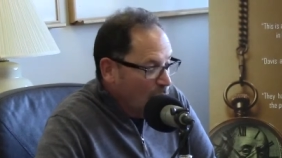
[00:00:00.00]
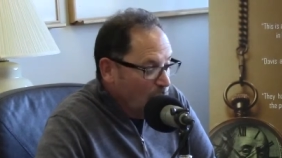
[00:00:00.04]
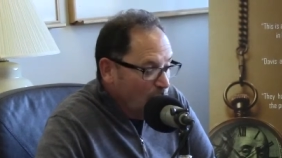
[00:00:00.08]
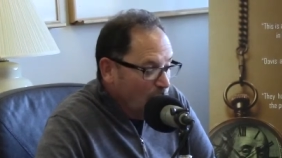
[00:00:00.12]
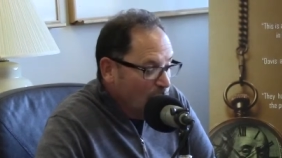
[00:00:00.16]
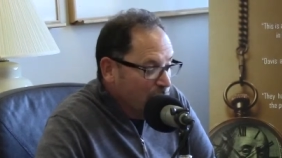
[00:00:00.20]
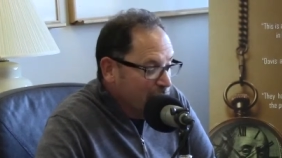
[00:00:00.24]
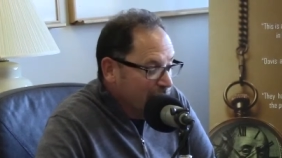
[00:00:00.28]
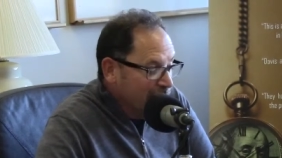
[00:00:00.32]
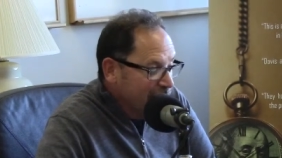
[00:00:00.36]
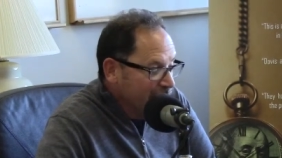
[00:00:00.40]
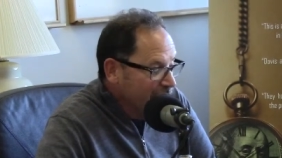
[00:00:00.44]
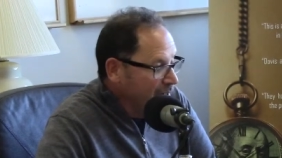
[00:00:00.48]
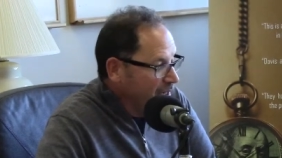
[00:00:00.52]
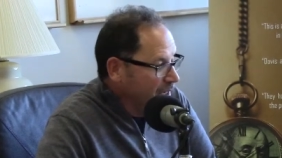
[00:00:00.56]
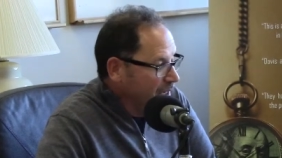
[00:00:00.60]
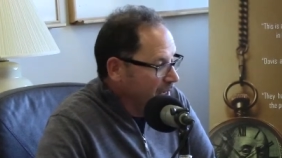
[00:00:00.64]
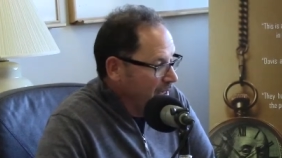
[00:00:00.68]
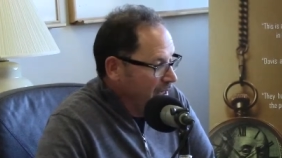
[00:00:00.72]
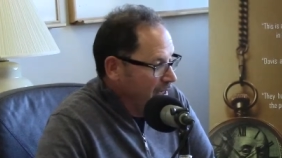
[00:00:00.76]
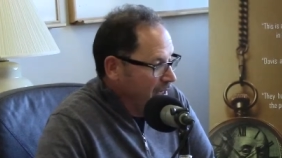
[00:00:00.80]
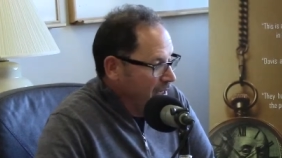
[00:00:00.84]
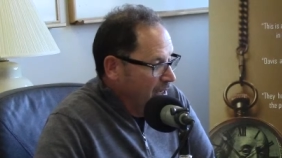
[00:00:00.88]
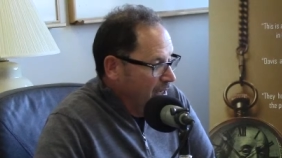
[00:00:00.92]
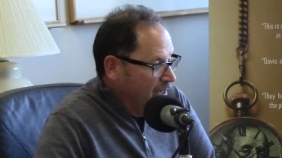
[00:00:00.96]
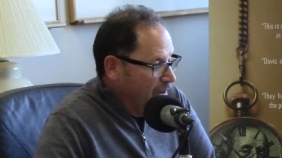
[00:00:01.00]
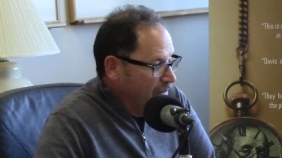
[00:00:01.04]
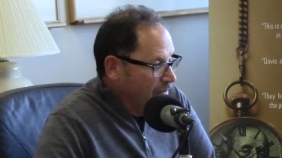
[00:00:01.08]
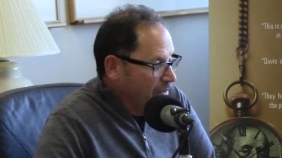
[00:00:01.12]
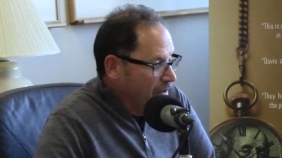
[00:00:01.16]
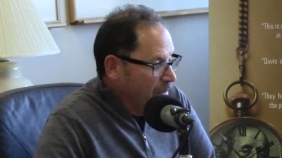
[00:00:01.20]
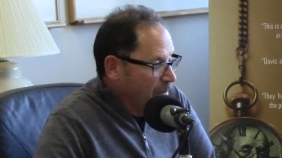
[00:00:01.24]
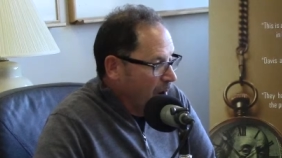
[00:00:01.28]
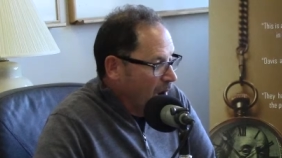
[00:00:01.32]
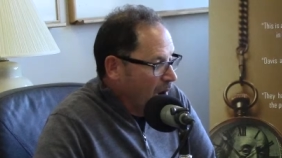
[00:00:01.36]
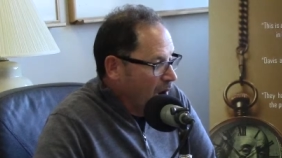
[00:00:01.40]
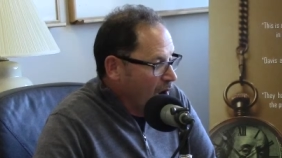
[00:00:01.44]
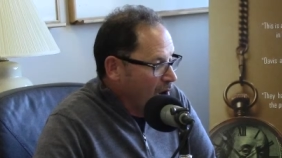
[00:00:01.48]
Corrigan
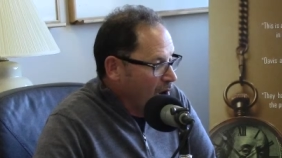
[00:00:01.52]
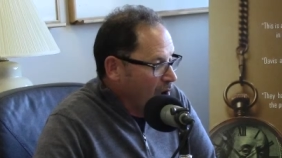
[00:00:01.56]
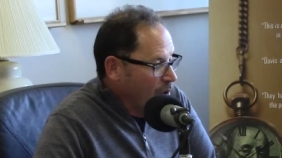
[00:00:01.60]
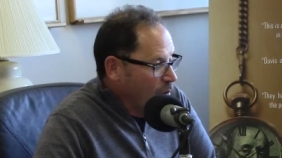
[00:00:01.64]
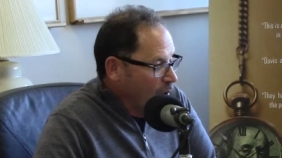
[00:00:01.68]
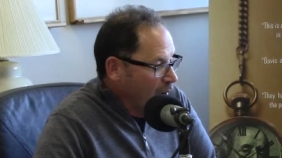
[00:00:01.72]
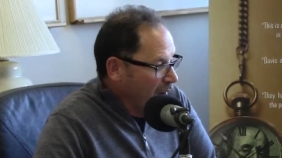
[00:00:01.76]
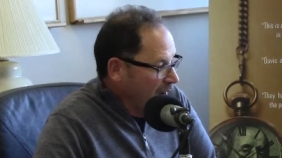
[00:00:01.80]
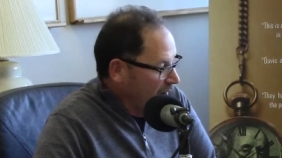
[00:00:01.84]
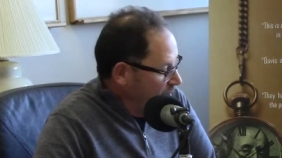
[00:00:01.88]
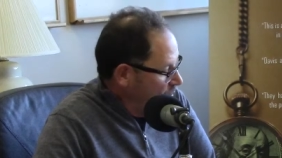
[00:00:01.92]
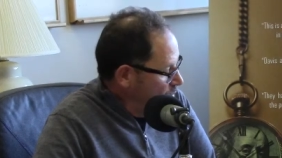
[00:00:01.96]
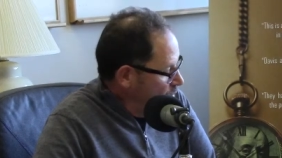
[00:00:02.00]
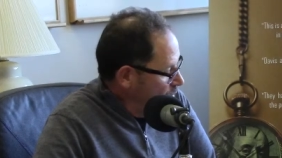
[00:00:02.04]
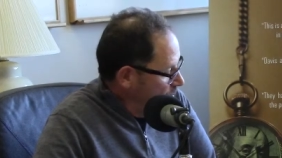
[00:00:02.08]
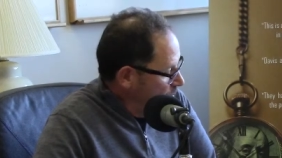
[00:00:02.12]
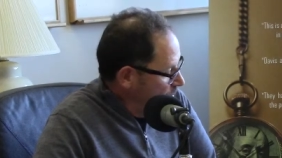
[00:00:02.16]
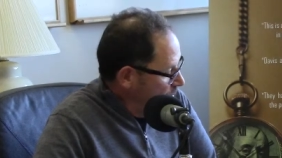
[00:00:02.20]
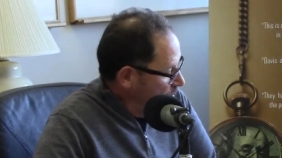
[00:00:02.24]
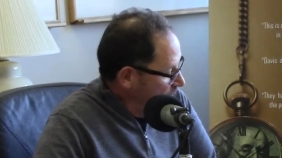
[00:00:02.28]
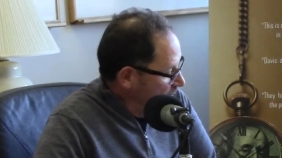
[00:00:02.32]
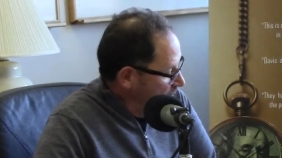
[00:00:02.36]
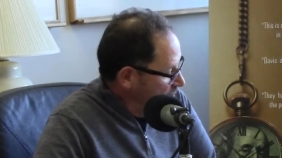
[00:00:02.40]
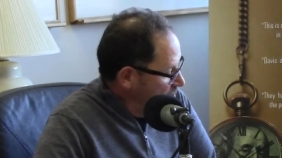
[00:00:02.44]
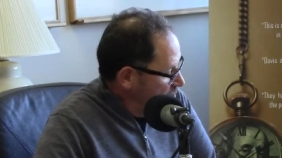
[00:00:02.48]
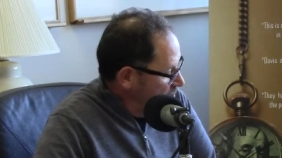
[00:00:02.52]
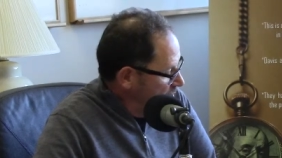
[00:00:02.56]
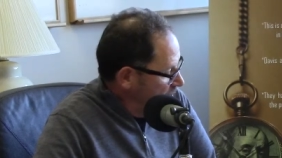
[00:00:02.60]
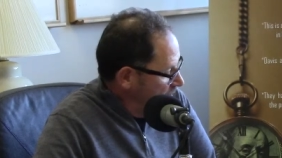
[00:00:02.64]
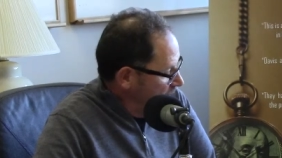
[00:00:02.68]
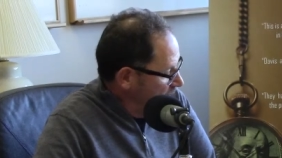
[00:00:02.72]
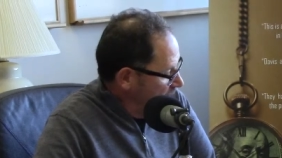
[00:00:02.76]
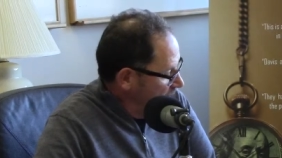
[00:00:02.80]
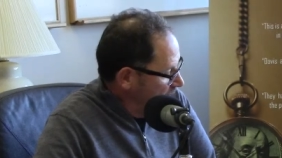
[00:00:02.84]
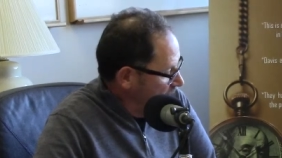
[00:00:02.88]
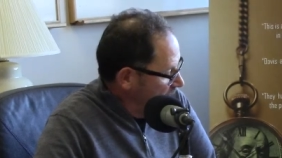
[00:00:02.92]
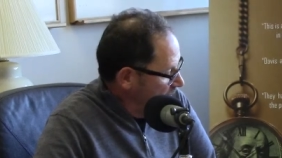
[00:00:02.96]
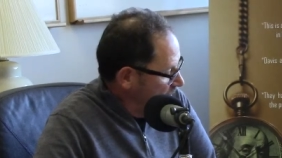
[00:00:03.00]
from ROI
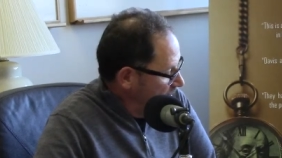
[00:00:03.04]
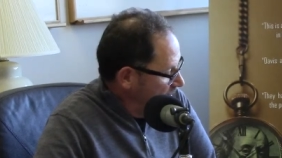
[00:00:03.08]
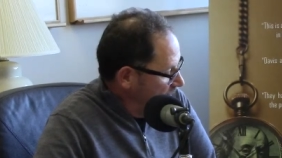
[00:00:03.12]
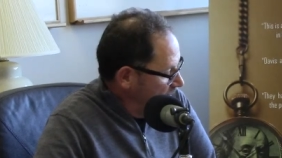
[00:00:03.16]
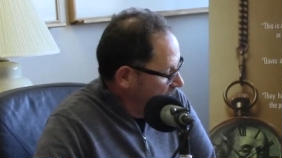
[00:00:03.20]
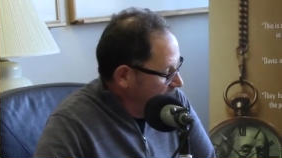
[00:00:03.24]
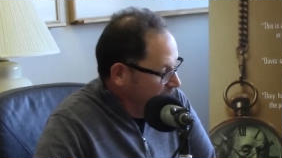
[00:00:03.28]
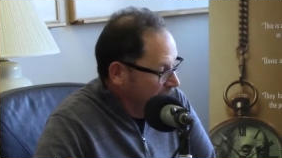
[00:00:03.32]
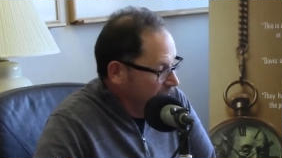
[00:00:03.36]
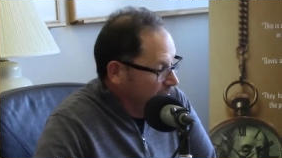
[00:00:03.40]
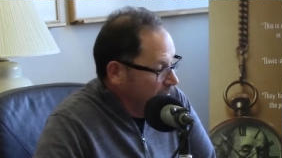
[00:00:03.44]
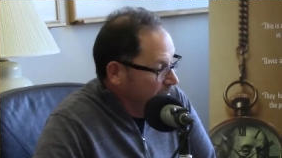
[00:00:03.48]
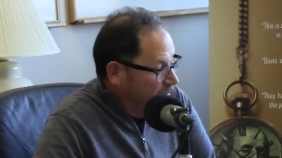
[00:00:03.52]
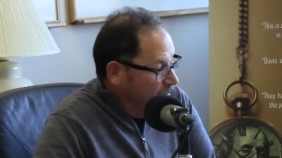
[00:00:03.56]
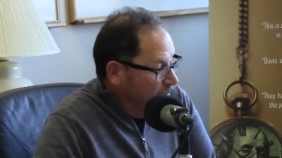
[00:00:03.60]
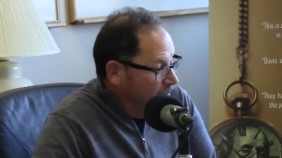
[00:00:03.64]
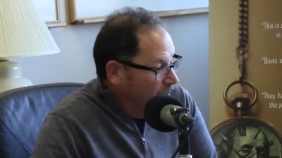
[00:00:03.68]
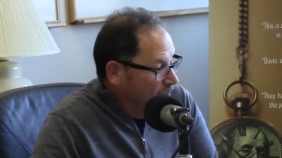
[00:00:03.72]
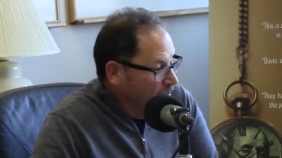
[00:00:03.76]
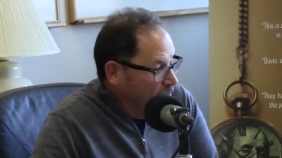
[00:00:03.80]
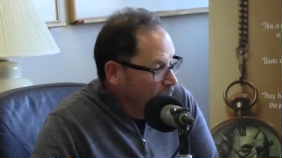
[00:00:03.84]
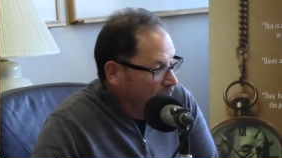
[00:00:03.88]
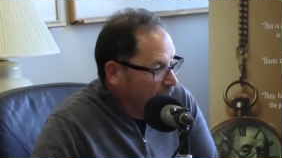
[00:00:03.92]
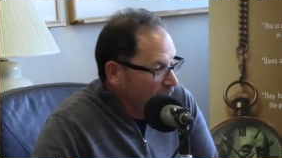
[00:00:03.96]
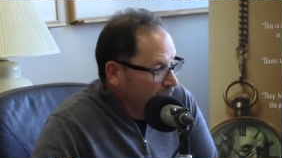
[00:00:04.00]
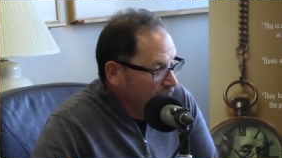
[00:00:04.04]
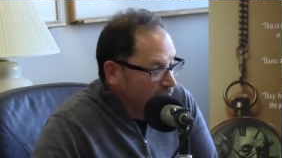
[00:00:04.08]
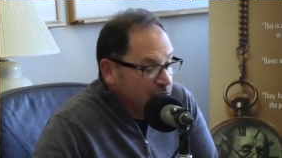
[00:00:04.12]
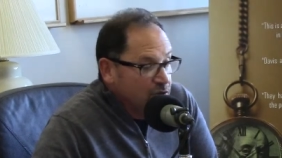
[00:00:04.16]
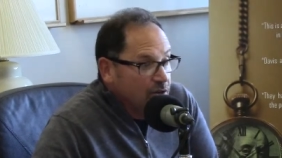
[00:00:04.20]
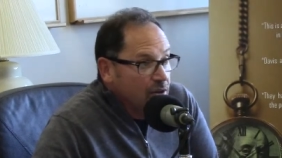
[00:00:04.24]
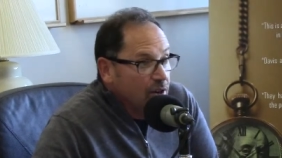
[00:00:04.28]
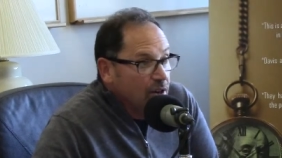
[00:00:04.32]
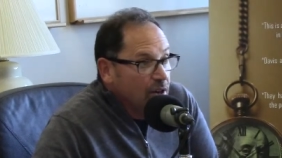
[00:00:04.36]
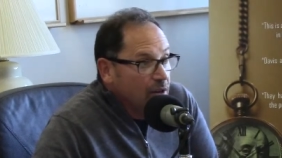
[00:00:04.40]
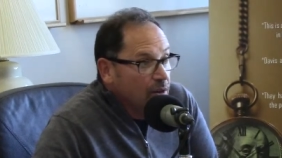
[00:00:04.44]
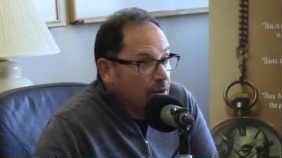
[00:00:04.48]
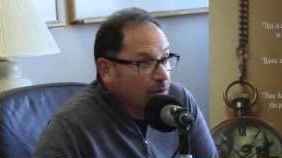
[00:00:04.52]
Corporation. And uh, what
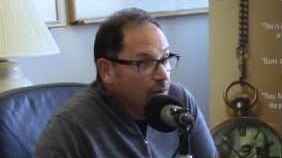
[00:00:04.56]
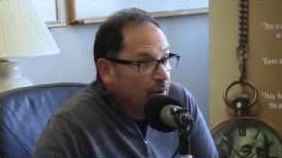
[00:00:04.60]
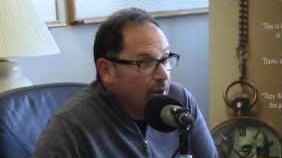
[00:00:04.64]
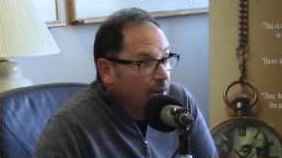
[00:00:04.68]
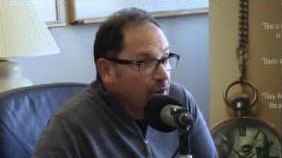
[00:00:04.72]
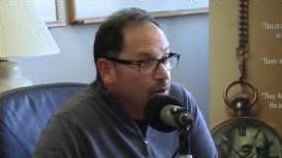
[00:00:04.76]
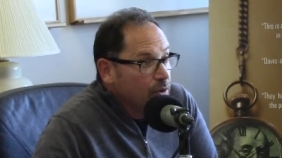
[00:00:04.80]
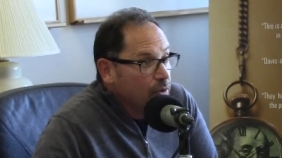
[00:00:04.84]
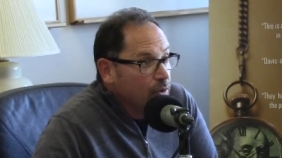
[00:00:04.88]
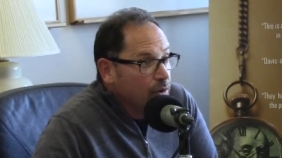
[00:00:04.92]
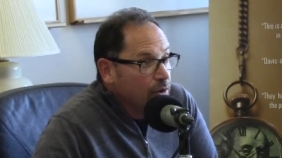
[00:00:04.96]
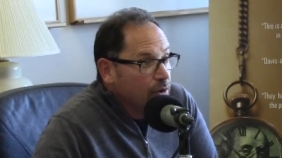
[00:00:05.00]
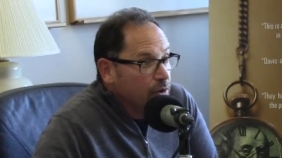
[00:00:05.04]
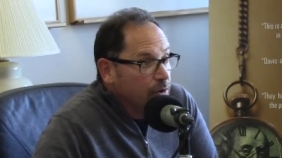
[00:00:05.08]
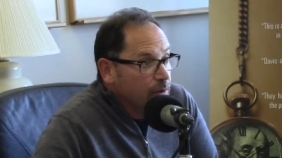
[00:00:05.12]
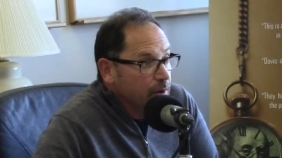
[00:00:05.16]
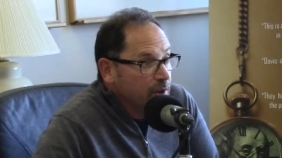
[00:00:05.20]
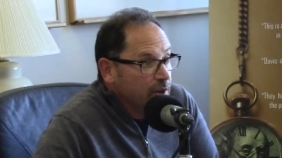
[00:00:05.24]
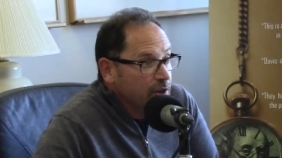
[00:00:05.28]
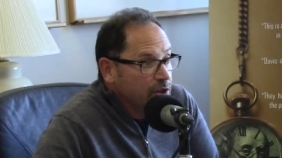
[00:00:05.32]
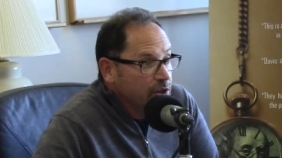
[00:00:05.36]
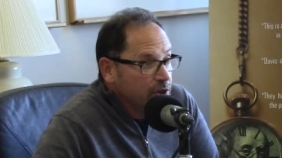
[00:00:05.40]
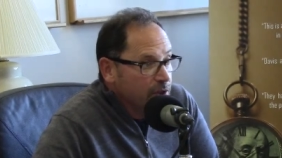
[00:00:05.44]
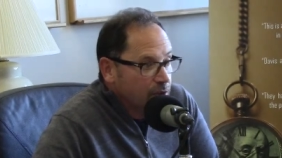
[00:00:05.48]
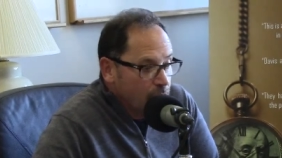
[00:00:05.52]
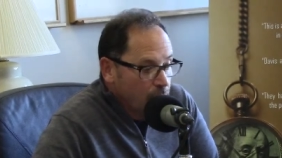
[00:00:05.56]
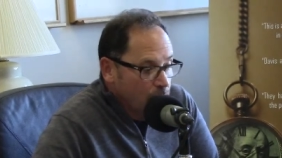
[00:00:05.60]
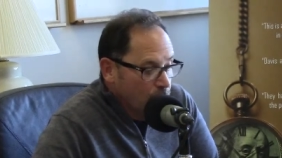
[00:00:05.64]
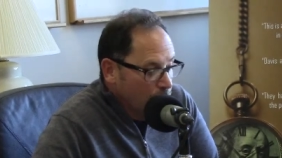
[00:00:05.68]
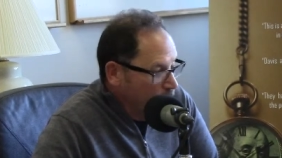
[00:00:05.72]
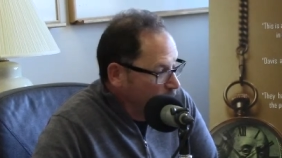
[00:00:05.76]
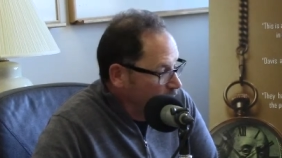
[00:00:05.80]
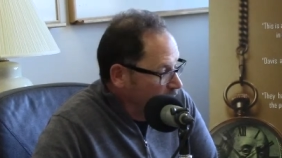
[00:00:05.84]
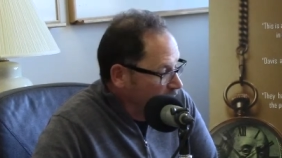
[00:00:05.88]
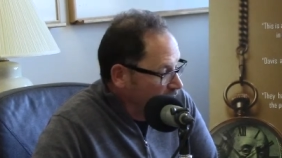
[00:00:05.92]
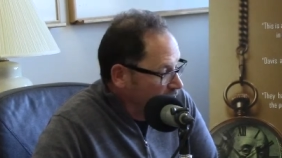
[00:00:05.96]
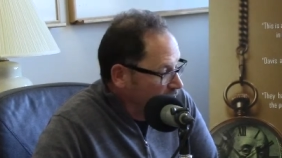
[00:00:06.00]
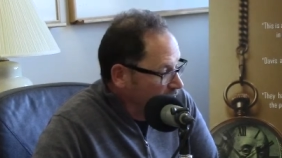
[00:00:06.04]
is ROI
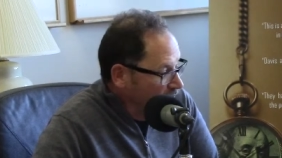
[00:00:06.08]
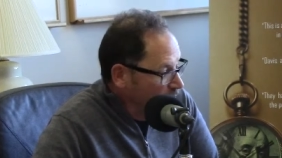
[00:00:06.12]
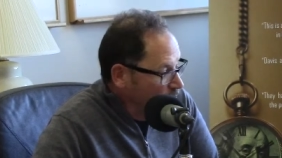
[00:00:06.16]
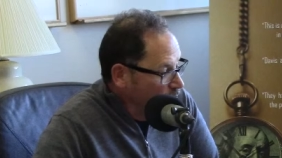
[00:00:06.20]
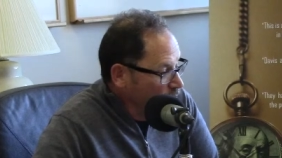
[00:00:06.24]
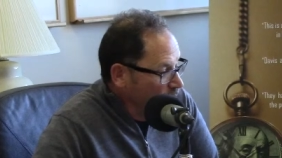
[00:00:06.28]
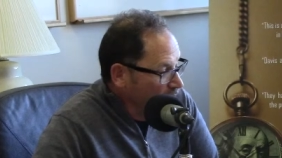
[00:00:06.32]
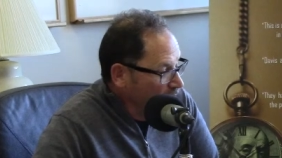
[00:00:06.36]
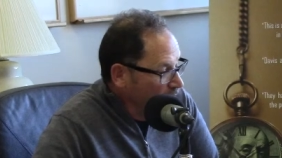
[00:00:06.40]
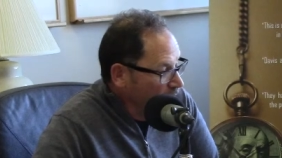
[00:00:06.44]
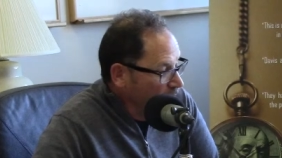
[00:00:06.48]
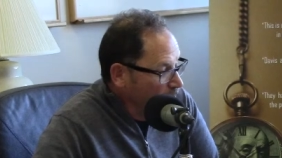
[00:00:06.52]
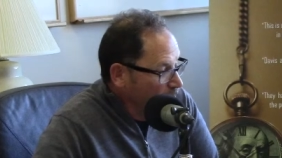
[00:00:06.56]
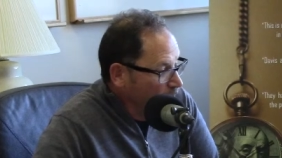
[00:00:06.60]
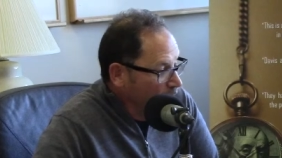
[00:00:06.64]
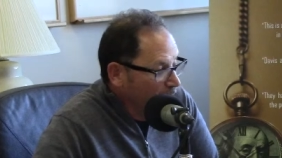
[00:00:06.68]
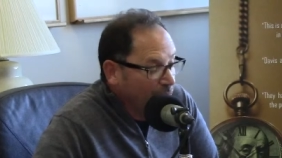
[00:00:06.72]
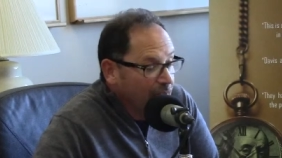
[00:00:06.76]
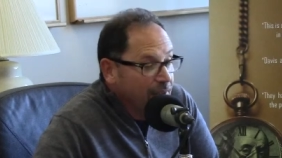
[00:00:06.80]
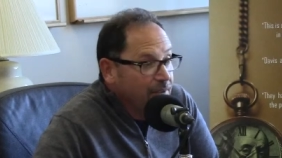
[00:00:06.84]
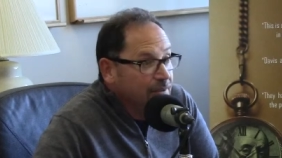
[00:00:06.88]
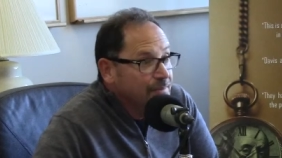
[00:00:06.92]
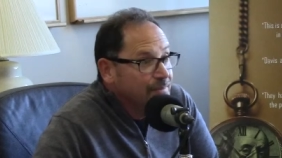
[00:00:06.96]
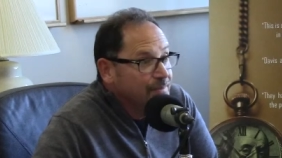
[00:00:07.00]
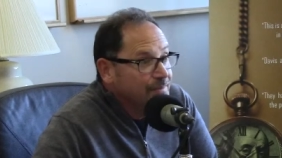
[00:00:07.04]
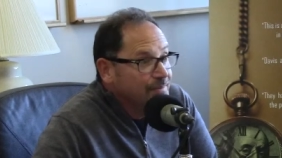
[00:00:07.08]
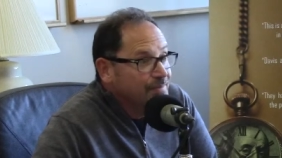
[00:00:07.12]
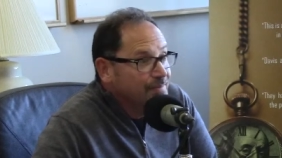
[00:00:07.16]
Corporation? And welcome, Paul.